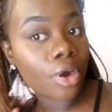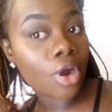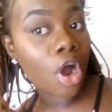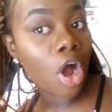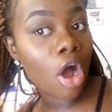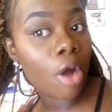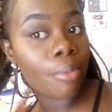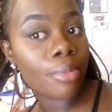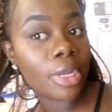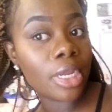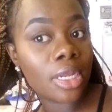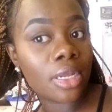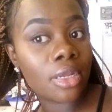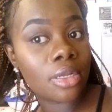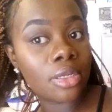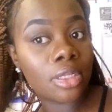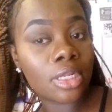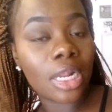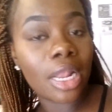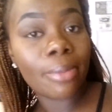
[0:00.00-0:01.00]
Call me
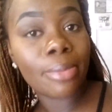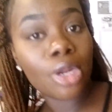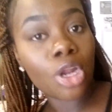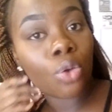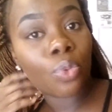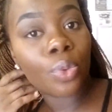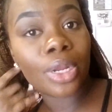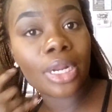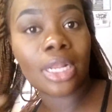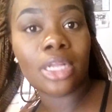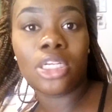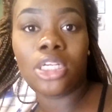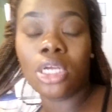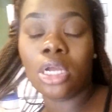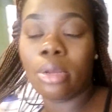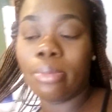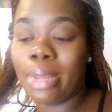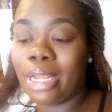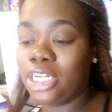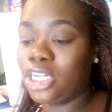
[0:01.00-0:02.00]
to let me know when I
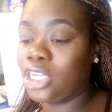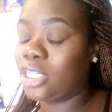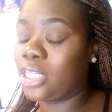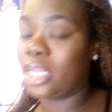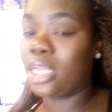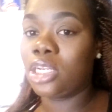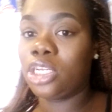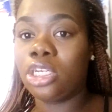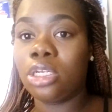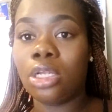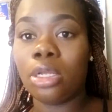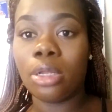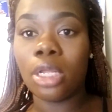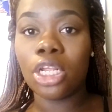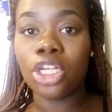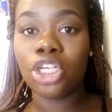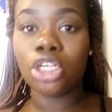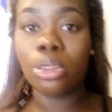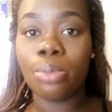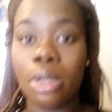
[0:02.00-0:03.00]
should come back. She said
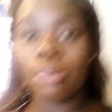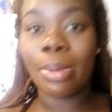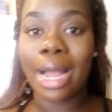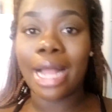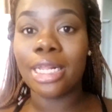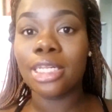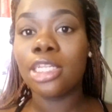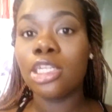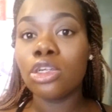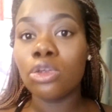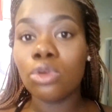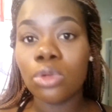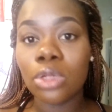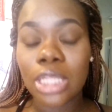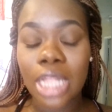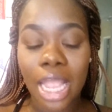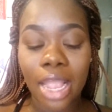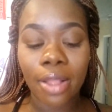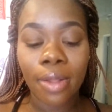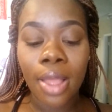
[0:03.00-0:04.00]
it should be by
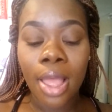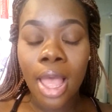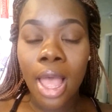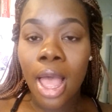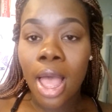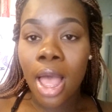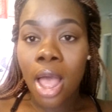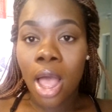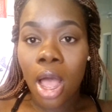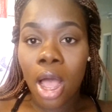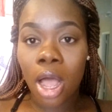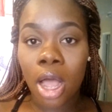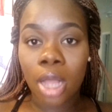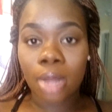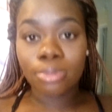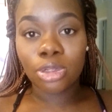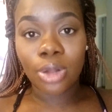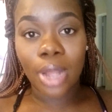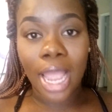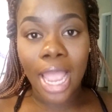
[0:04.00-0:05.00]
Tuesday. So
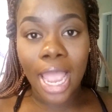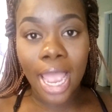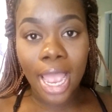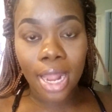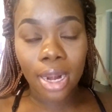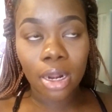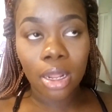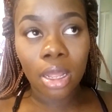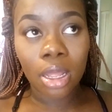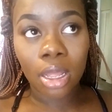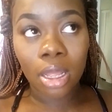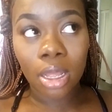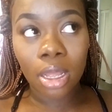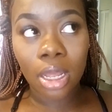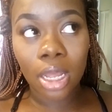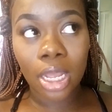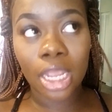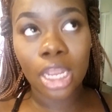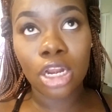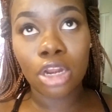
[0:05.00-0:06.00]
I had
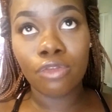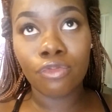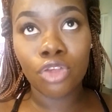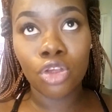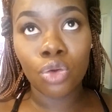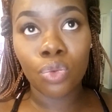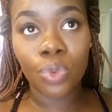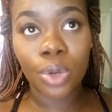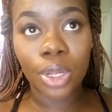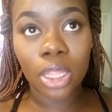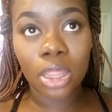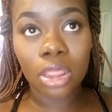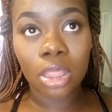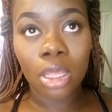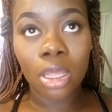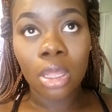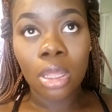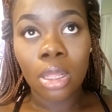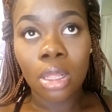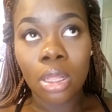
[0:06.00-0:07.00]
an interview with
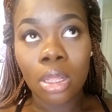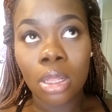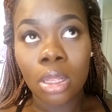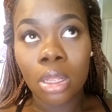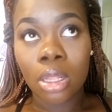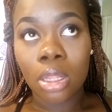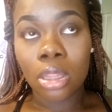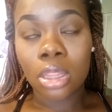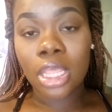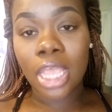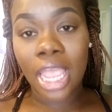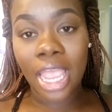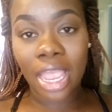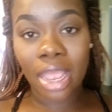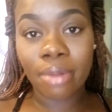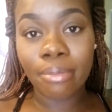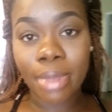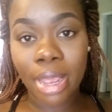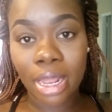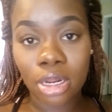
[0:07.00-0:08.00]
the
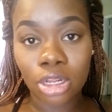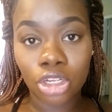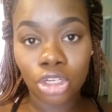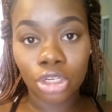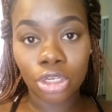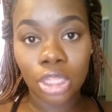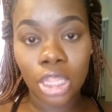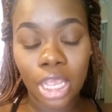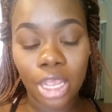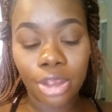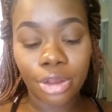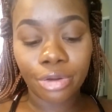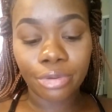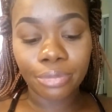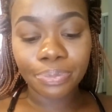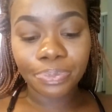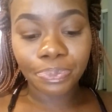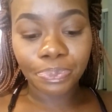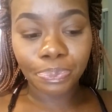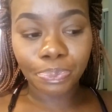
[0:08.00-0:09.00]
head manager
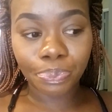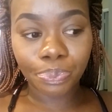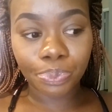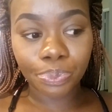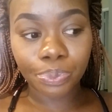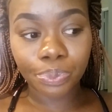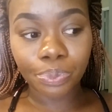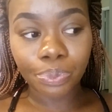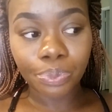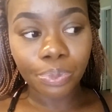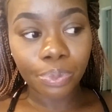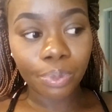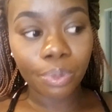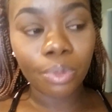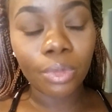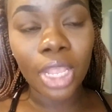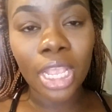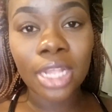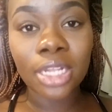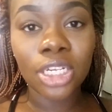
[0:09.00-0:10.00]
there,
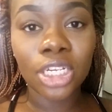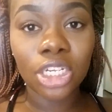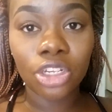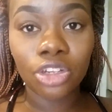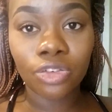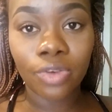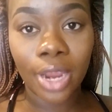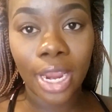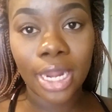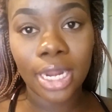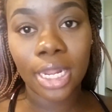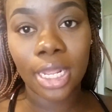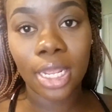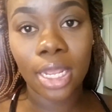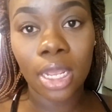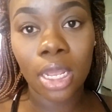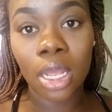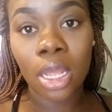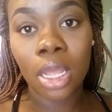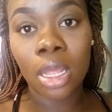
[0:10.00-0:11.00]
and she's
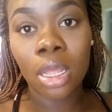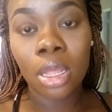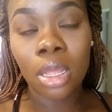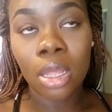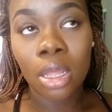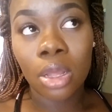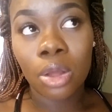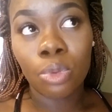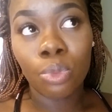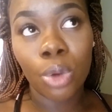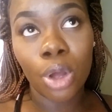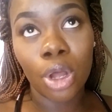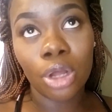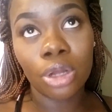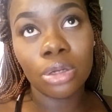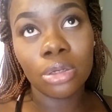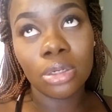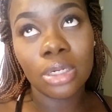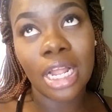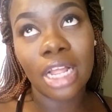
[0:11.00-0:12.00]
training,
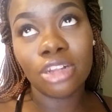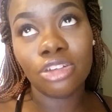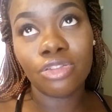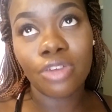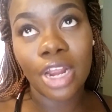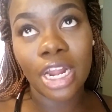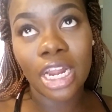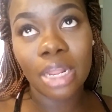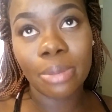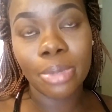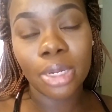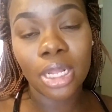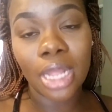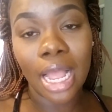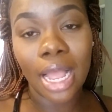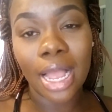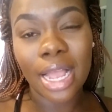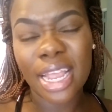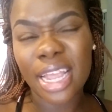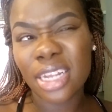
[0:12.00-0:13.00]
well, not training,
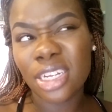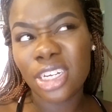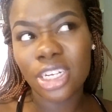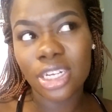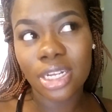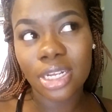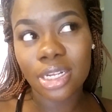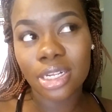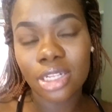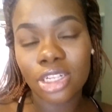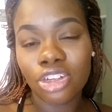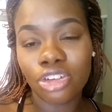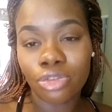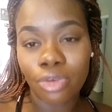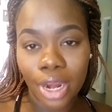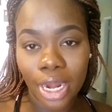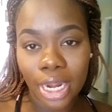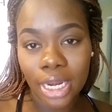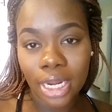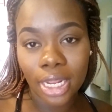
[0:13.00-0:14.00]
but I guess she is
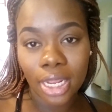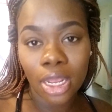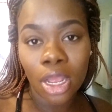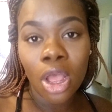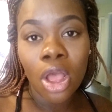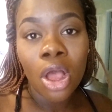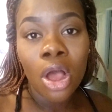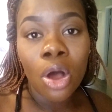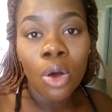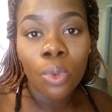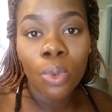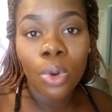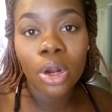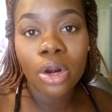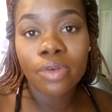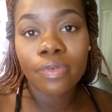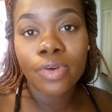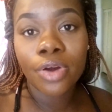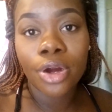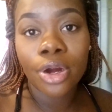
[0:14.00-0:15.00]
training
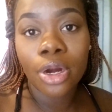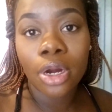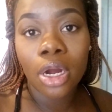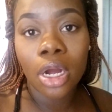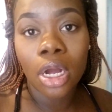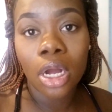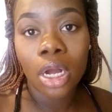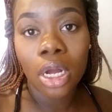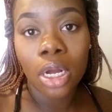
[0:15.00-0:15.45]
one of her